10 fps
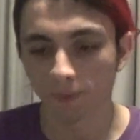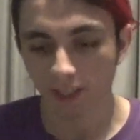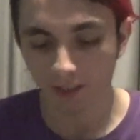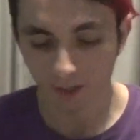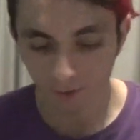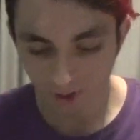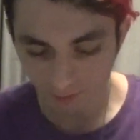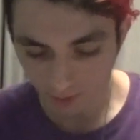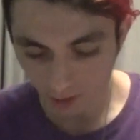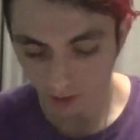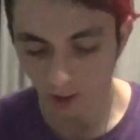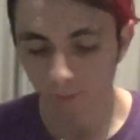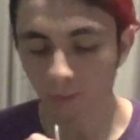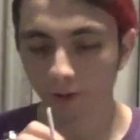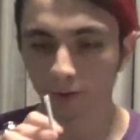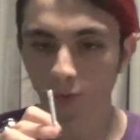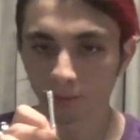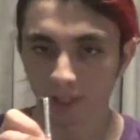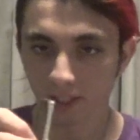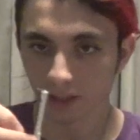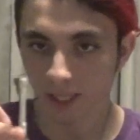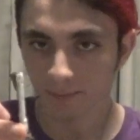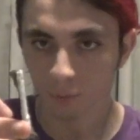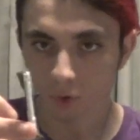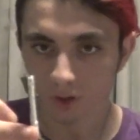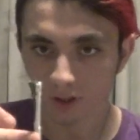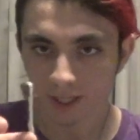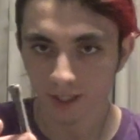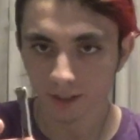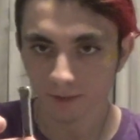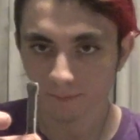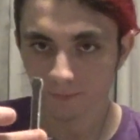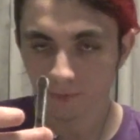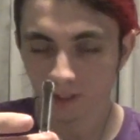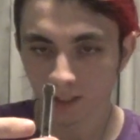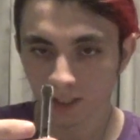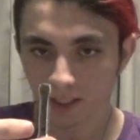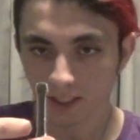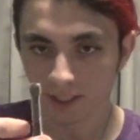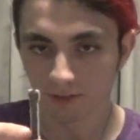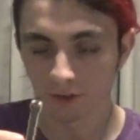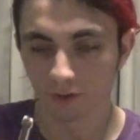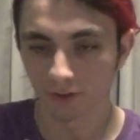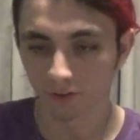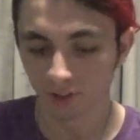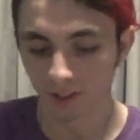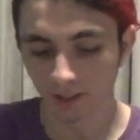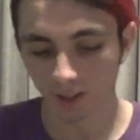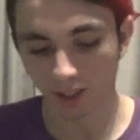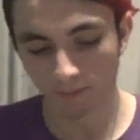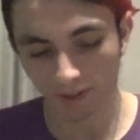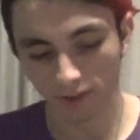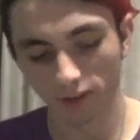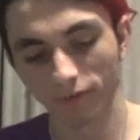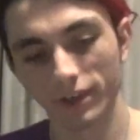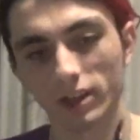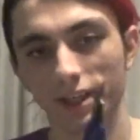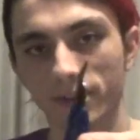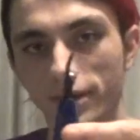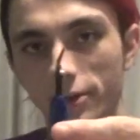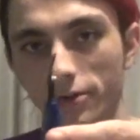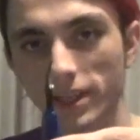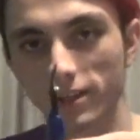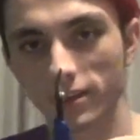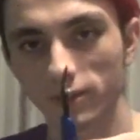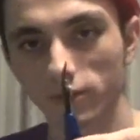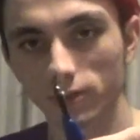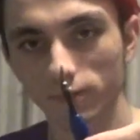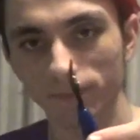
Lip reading: and the marks would be a lot more like easier to see compared to something a lot thinner like this.